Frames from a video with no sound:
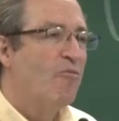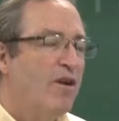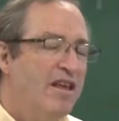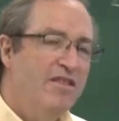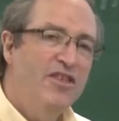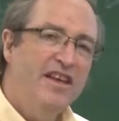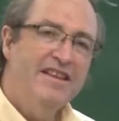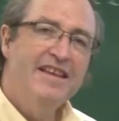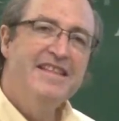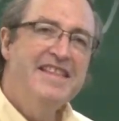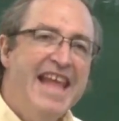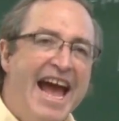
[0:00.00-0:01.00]
What do you think the
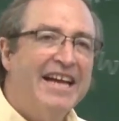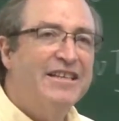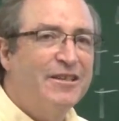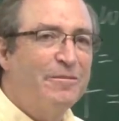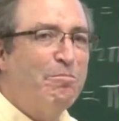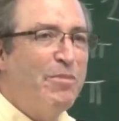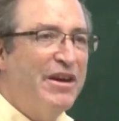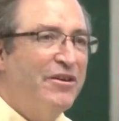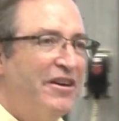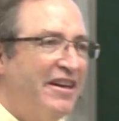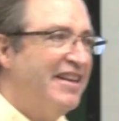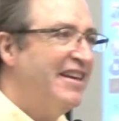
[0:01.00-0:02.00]
next
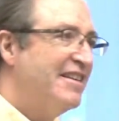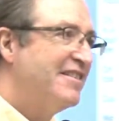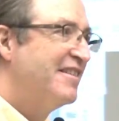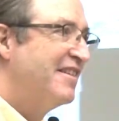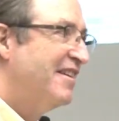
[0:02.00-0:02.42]
period is?